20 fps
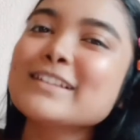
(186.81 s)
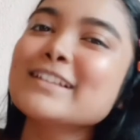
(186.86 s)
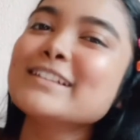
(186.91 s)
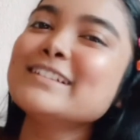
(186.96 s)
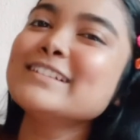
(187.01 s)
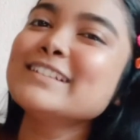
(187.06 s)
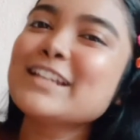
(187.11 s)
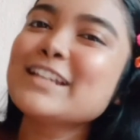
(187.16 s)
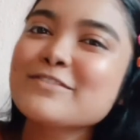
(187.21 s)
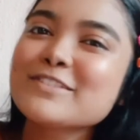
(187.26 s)

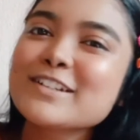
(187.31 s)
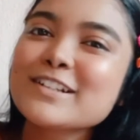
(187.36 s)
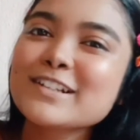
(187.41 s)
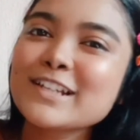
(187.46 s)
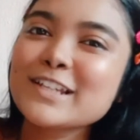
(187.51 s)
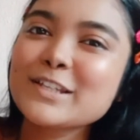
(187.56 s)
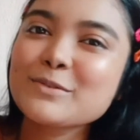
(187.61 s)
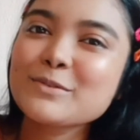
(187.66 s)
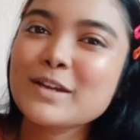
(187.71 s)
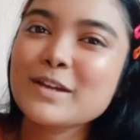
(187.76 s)
then
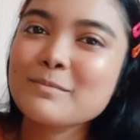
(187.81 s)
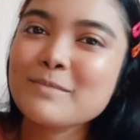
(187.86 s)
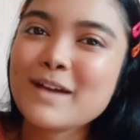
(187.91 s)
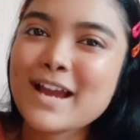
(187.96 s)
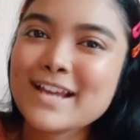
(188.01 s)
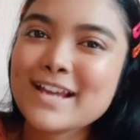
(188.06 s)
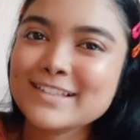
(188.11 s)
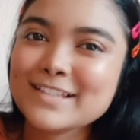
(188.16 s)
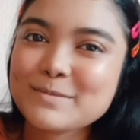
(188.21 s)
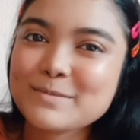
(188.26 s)
definitely you can
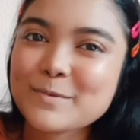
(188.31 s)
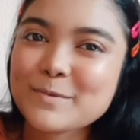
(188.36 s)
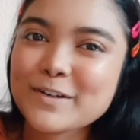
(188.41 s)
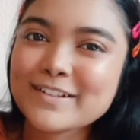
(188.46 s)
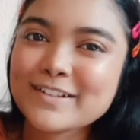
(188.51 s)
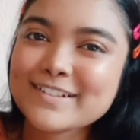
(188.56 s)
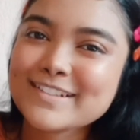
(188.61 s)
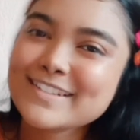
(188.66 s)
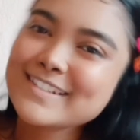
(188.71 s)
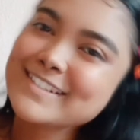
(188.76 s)
buy this
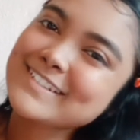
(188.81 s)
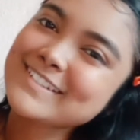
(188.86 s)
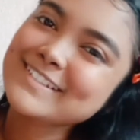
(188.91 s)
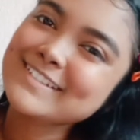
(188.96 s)
product.